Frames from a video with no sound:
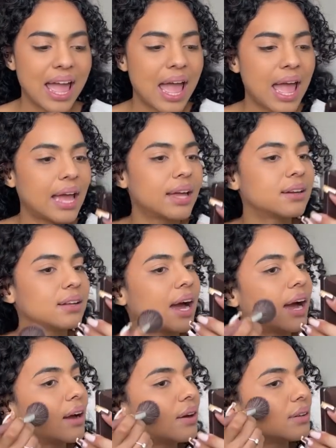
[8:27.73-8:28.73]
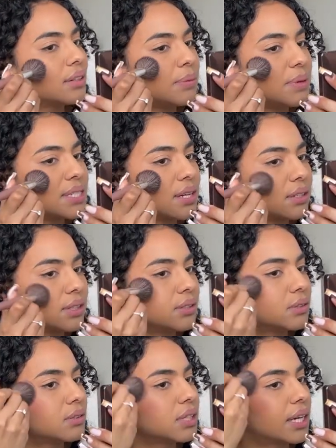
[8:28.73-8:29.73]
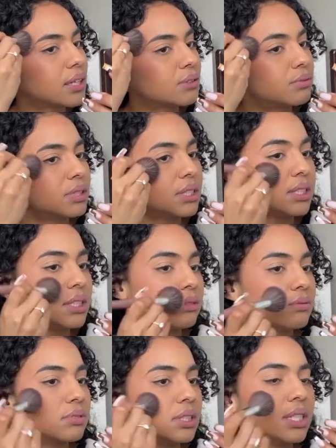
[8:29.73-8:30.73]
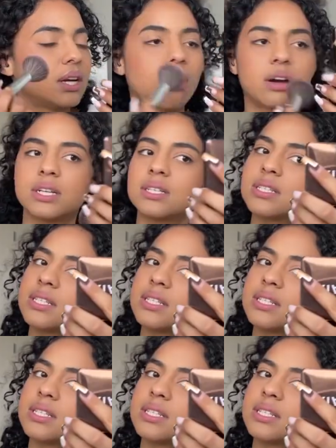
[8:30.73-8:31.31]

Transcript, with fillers: And let me tell you like a really, really honest